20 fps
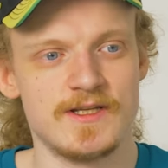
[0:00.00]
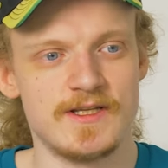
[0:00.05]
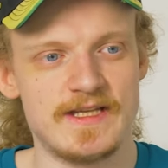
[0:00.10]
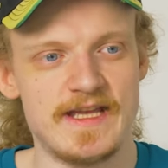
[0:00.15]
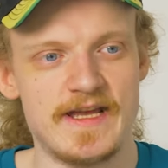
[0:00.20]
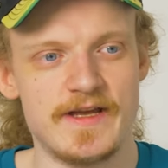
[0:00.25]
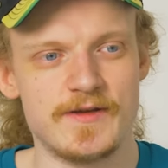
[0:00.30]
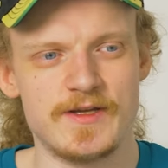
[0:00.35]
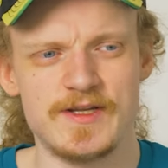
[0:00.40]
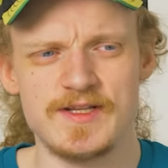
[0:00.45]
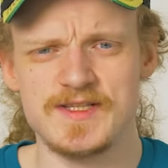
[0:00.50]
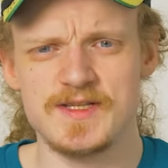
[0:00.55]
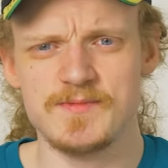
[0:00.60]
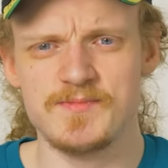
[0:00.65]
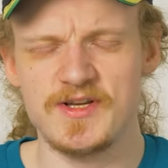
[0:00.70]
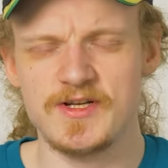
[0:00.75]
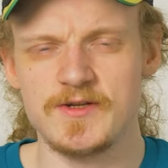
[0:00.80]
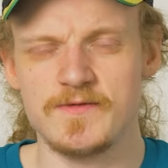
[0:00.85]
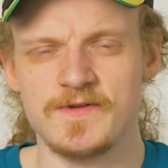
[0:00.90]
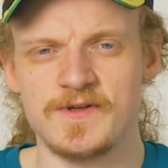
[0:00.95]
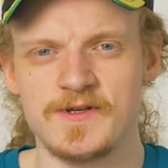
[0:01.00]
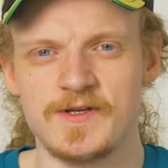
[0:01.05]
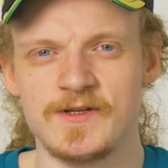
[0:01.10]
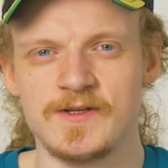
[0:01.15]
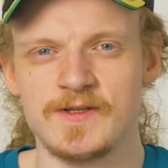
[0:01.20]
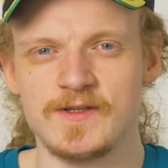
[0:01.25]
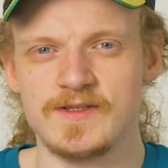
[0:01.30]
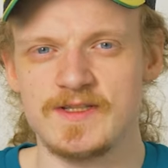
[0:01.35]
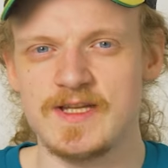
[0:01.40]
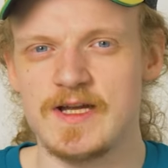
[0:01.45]
yeah, it's a bit of
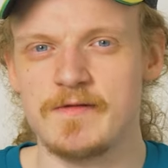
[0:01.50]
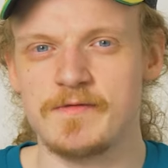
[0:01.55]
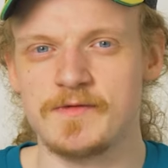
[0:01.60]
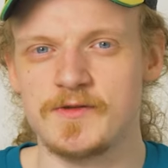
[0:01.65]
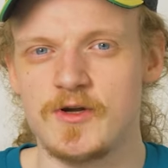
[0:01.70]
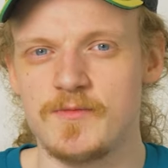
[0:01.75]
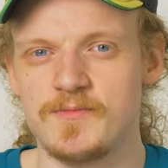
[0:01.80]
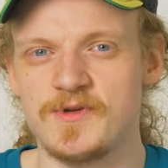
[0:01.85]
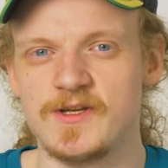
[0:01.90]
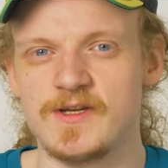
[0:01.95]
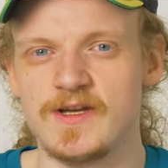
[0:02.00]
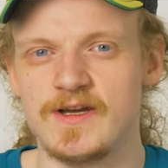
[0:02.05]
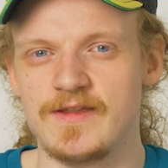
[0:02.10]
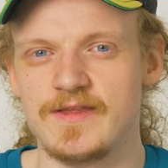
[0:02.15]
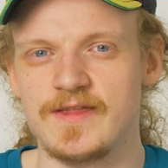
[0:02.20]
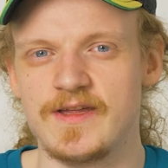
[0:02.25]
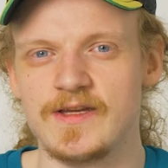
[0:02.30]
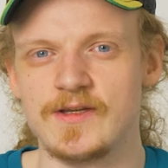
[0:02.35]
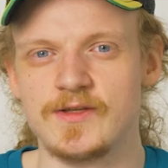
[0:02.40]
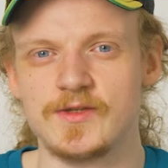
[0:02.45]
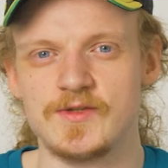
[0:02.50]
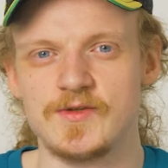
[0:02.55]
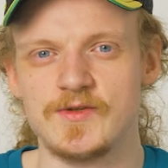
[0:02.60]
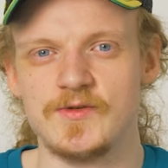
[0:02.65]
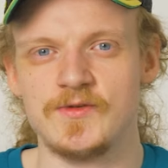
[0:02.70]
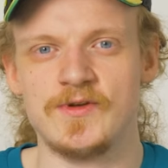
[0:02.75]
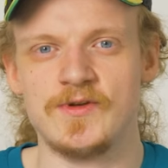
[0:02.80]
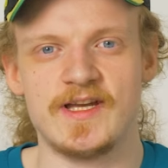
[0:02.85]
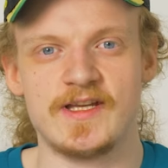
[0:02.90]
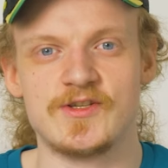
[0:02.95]
a tough topic, I think,
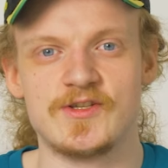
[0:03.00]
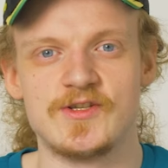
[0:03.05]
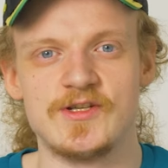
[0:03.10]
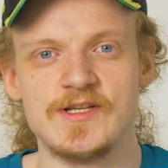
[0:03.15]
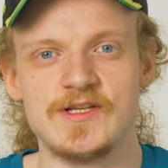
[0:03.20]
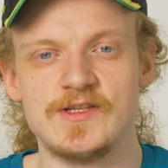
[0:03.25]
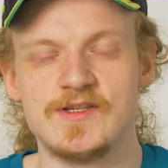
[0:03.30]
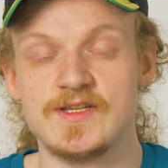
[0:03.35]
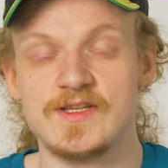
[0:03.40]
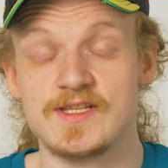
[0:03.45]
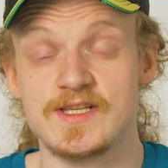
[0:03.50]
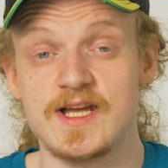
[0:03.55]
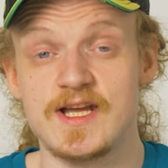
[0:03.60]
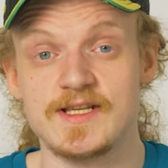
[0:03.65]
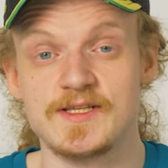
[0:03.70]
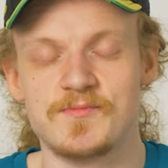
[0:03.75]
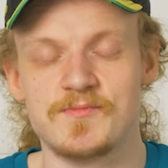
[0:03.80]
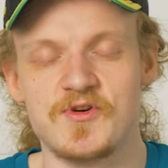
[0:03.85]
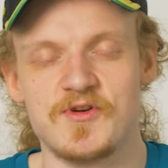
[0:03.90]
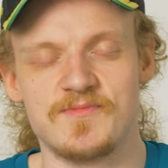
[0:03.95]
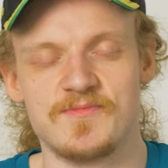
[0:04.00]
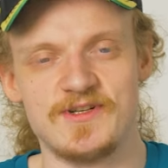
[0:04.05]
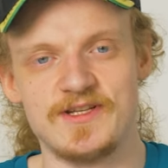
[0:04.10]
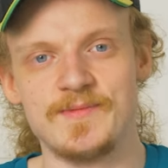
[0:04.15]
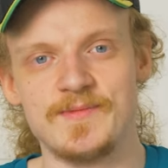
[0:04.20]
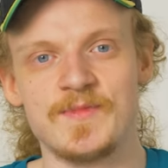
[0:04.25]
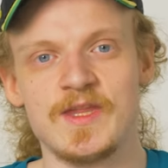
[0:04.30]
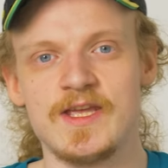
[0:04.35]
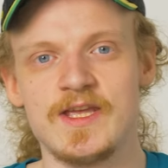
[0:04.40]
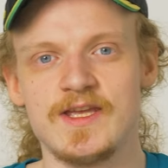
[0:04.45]
to actually discuss
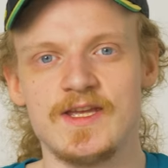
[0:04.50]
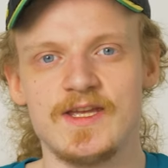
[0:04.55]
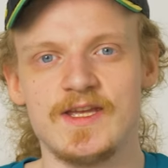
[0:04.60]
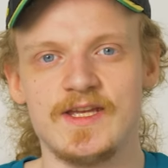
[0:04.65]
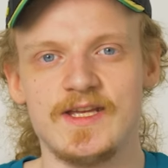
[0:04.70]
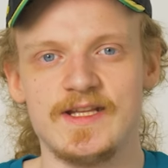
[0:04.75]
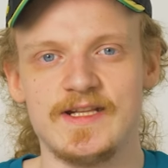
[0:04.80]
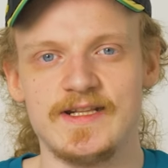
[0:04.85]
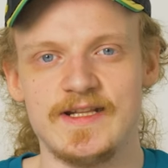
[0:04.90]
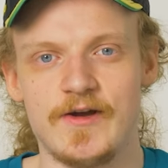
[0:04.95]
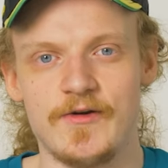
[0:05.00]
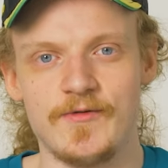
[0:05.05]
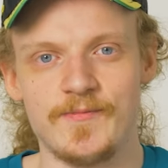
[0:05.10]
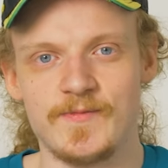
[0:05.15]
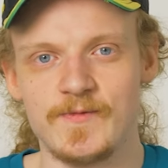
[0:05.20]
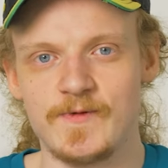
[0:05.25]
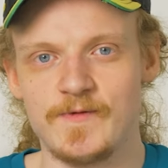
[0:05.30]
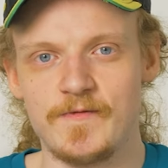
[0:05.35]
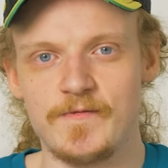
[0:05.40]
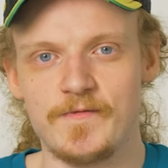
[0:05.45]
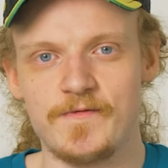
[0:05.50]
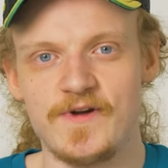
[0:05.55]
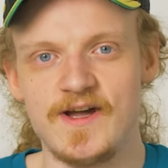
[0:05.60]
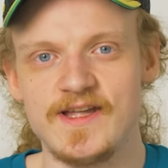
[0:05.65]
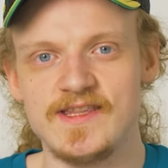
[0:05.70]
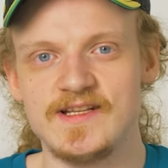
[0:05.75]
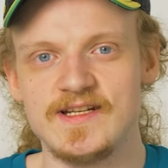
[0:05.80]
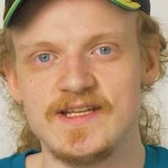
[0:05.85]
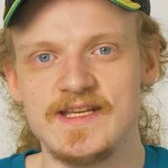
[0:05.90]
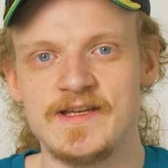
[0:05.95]
properly. Now,
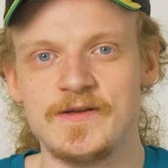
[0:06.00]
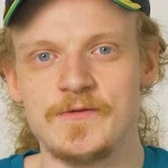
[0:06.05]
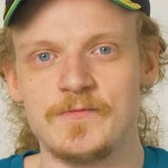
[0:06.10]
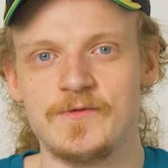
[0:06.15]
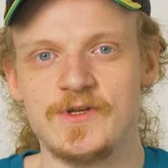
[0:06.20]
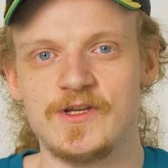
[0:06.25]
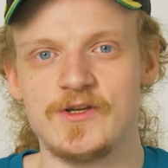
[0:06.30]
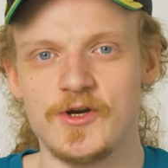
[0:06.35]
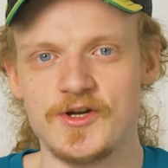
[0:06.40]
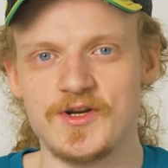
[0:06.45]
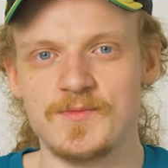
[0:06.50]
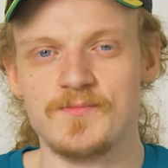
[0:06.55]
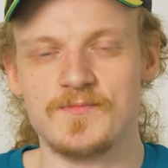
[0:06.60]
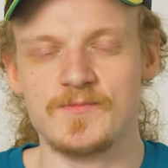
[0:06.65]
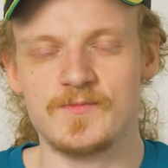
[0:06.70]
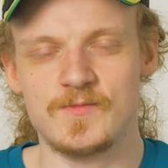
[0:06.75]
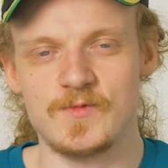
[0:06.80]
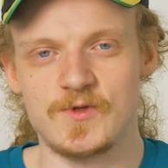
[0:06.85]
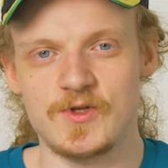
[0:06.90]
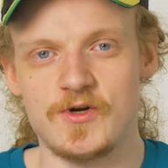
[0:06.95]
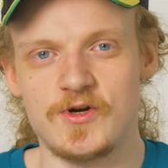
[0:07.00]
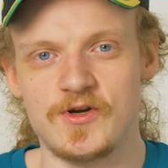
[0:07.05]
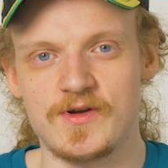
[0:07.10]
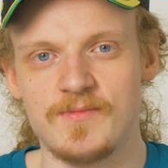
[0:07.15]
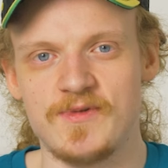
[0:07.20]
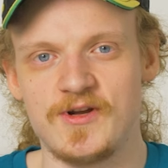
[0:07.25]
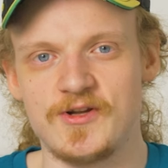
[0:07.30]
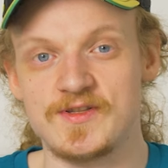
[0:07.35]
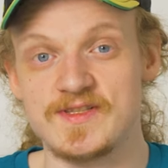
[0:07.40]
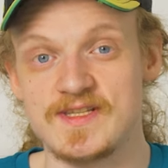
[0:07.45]
finally, we got to talk
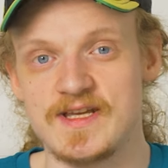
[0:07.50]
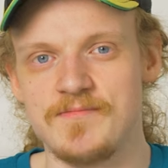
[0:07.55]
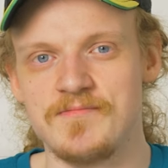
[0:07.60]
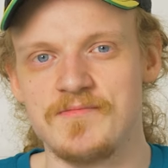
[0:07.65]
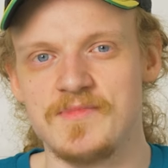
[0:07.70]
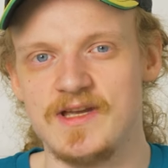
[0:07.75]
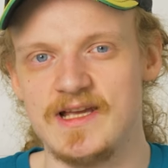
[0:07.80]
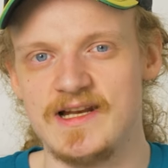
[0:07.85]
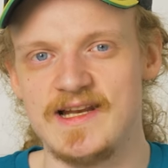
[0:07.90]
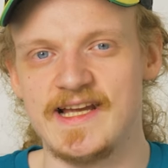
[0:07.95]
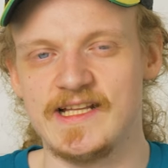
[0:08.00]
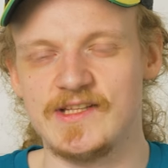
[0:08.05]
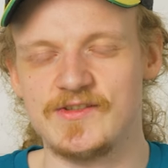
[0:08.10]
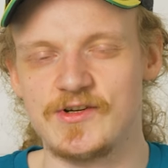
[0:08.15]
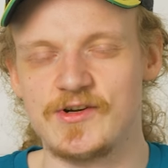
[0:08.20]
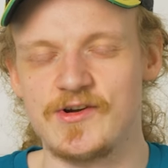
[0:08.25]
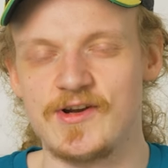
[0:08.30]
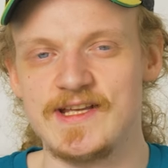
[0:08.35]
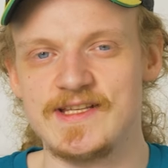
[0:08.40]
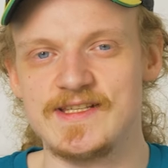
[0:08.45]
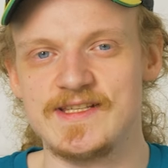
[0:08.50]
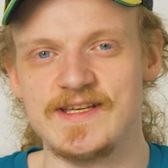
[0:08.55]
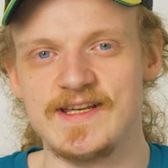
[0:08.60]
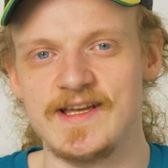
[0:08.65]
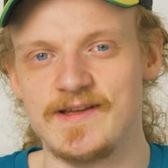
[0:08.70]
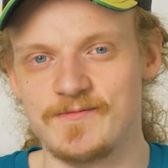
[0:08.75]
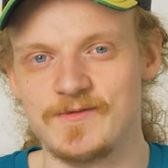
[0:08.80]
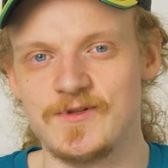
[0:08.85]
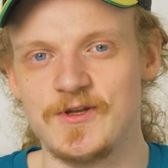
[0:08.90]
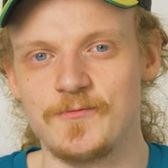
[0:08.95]
about some electric
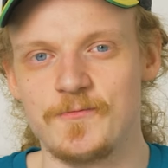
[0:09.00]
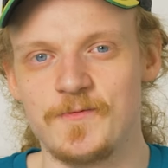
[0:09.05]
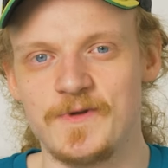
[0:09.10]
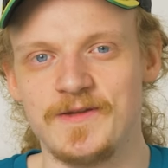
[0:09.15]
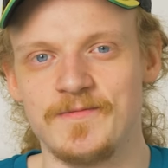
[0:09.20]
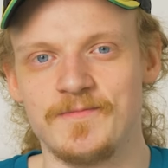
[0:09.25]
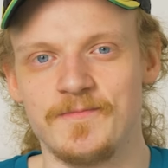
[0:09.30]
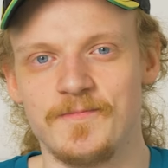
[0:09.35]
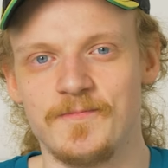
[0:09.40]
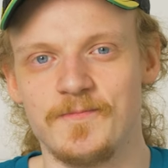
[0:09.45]
racing, don't we?